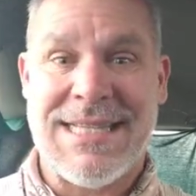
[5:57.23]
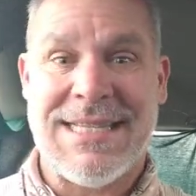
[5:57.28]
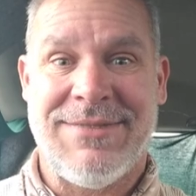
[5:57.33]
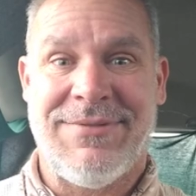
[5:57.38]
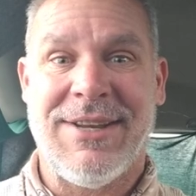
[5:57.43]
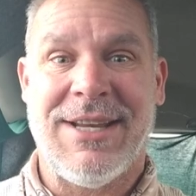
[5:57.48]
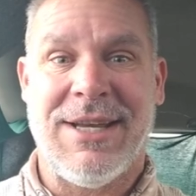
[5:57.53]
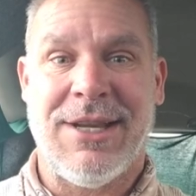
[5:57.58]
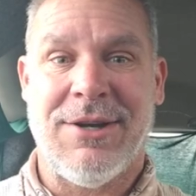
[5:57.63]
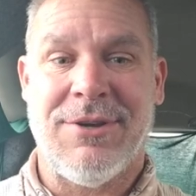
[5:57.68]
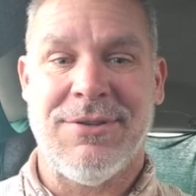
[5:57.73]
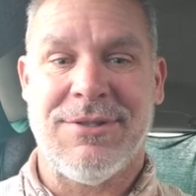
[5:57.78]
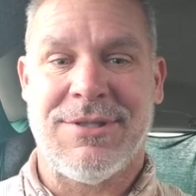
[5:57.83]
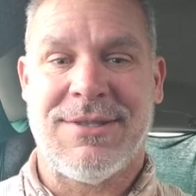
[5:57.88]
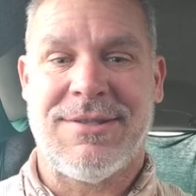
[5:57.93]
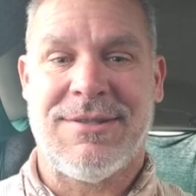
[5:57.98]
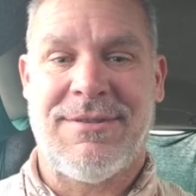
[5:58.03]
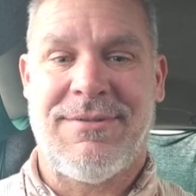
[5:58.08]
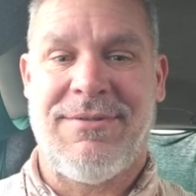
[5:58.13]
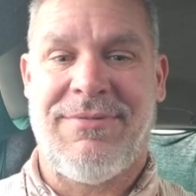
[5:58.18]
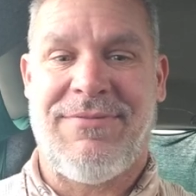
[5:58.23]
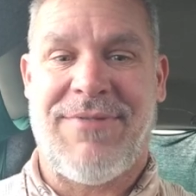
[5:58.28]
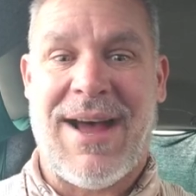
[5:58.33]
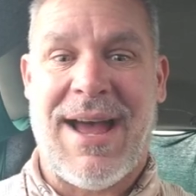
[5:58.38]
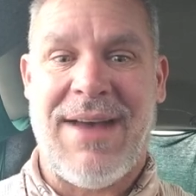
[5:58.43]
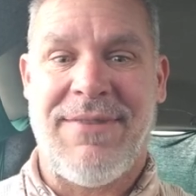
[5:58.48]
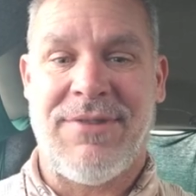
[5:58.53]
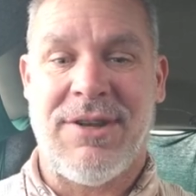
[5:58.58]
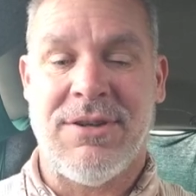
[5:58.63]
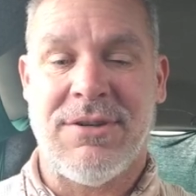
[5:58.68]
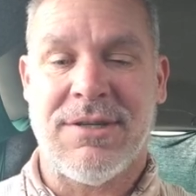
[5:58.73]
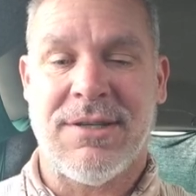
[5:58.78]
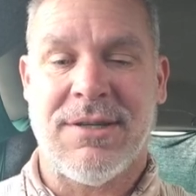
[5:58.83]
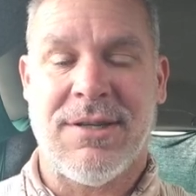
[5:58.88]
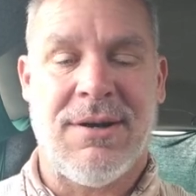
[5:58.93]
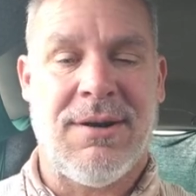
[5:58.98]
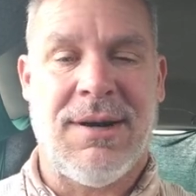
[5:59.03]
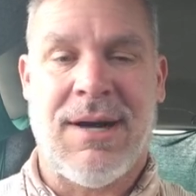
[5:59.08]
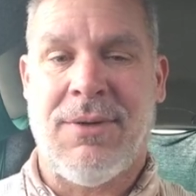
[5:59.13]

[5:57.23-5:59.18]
these videos 5 years ago.